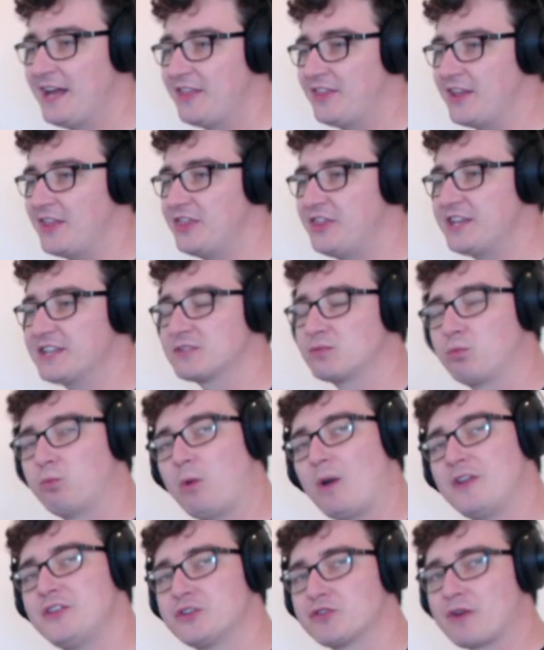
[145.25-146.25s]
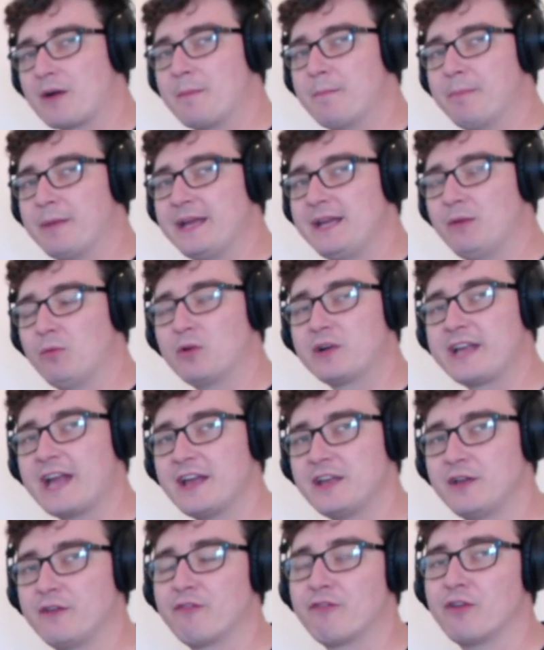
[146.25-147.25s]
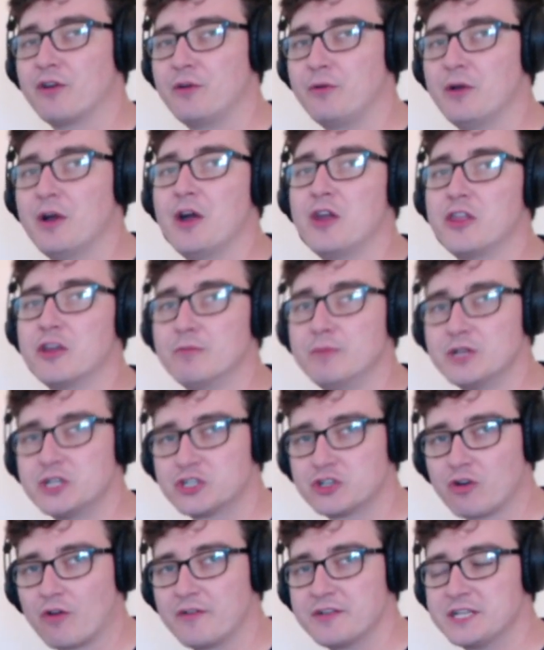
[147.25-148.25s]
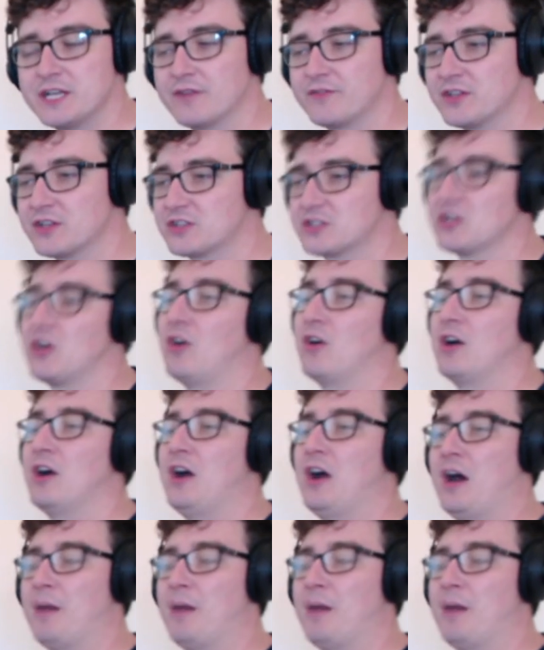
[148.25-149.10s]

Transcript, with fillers: then this one drum beat will get you through the majority of the song,